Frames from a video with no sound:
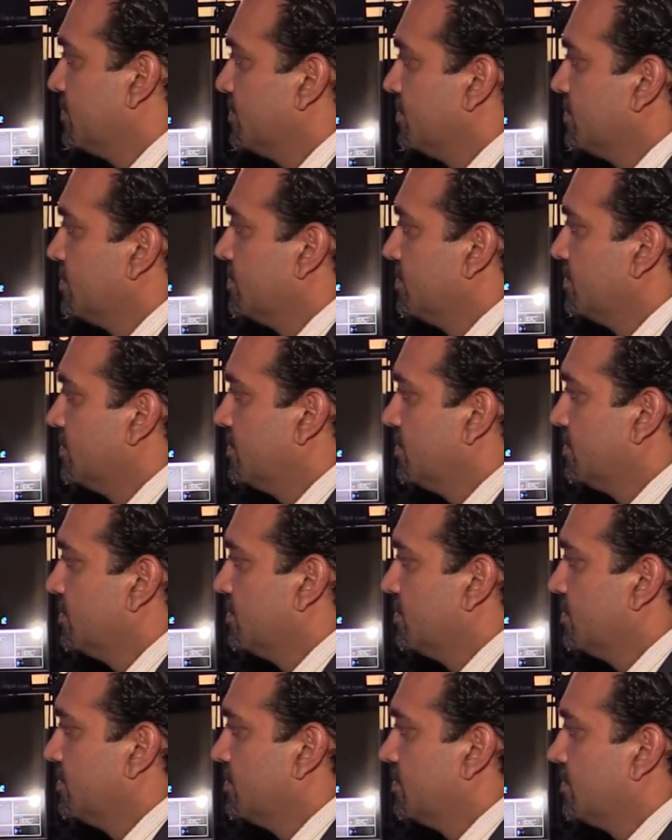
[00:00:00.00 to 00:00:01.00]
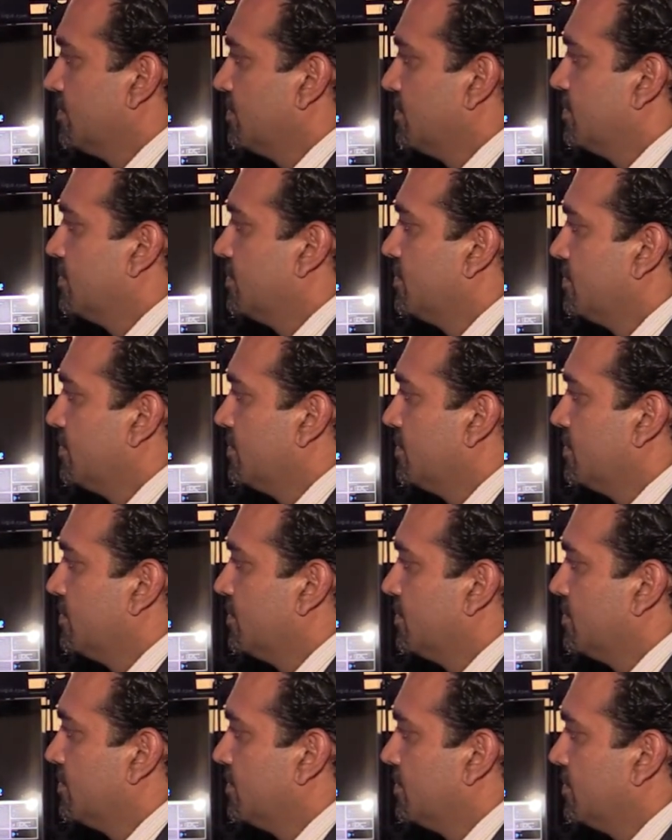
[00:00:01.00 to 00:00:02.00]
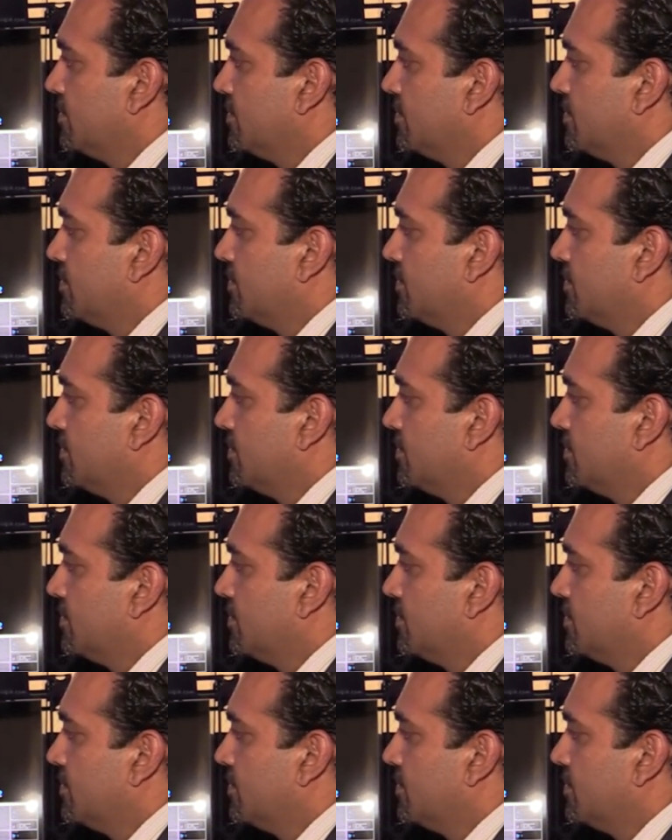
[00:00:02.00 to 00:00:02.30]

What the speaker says: [no speech]